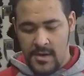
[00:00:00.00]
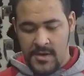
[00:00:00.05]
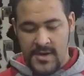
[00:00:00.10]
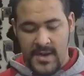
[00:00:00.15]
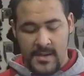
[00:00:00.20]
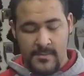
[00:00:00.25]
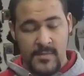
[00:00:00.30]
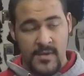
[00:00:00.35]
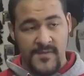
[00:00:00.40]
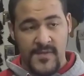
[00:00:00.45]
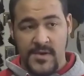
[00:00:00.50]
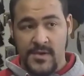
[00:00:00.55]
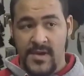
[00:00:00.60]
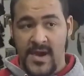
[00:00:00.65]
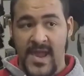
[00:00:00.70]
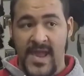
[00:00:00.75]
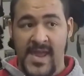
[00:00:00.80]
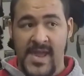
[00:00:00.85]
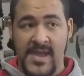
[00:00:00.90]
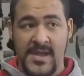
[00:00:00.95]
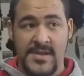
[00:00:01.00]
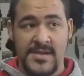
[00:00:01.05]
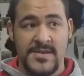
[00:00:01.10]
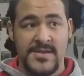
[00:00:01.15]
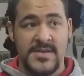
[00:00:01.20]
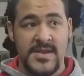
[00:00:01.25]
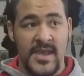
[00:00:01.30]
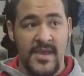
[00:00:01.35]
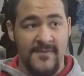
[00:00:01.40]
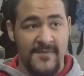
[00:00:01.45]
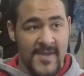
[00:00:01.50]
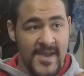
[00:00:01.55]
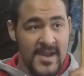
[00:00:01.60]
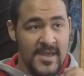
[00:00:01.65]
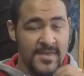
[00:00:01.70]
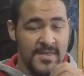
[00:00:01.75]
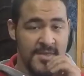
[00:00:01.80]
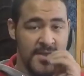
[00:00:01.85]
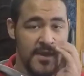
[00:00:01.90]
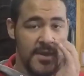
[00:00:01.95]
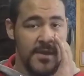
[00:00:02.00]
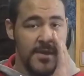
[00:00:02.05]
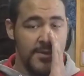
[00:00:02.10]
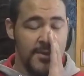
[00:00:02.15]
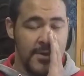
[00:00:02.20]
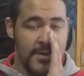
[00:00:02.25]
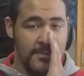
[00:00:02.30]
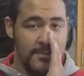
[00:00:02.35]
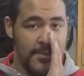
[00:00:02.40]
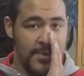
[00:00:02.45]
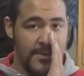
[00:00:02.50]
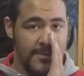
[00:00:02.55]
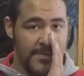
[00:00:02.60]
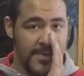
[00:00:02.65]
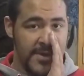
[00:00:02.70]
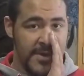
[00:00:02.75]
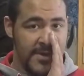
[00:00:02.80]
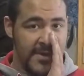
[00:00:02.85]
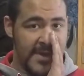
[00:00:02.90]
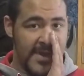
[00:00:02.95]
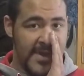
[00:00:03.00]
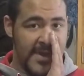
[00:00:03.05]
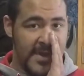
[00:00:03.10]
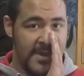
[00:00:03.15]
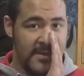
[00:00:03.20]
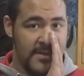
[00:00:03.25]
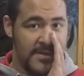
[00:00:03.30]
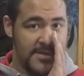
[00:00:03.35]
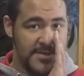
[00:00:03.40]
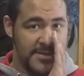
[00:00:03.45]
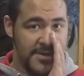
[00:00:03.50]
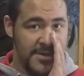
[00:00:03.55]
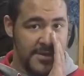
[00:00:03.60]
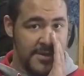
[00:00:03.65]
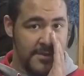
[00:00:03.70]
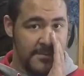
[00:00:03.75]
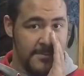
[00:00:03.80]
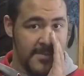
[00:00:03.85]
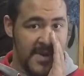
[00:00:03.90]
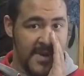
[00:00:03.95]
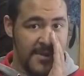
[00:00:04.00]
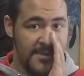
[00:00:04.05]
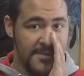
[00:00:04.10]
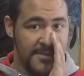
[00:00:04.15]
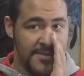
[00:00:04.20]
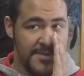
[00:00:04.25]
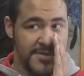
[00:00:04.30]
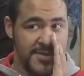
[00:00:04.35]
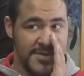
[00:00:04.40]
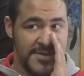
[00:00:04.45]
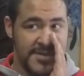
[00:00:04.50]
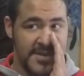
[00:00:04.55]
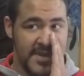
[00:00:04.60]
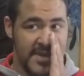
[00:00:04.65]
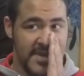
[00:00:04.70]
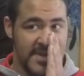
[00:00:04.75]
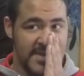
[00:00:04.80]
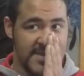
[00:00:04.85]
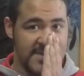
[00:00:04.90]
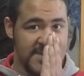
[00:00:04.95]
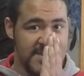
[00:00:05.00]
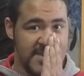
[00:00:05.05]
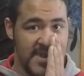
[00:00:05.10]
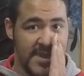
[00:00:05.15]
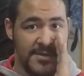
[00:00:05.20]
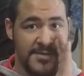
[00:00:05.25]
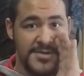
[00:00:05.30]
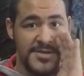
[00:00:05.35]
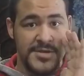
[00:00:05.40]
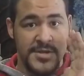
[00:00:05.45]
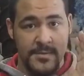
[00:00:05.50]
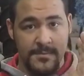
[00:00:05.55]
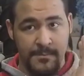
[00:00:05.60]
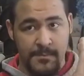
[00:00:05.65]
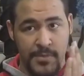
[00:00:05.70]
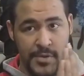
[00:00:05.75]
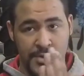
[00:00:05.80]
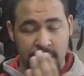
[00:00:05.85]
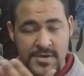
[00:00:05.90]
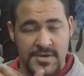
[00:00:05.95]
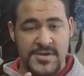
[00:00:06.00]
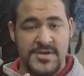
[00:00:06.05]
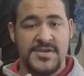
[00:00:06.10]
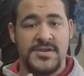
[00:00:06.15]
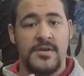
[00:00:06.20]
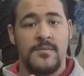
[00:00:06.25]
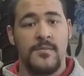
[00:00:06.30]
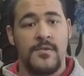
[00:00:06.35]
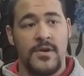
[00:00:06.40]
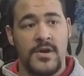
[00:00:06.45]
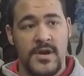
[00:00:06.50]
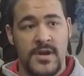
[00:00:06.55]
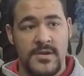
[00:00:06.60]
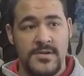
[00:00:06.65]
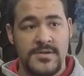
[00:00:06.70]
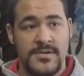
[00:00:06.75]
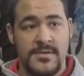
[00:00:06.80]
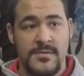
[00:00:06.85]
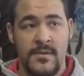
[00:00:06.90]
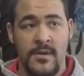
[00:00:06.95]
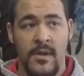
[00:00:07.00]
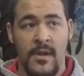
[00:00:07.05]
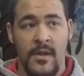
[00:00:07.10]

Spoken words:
You're not moving your hands. If anything, you can put your hand to your mouth just to get the sound to push somewhere else.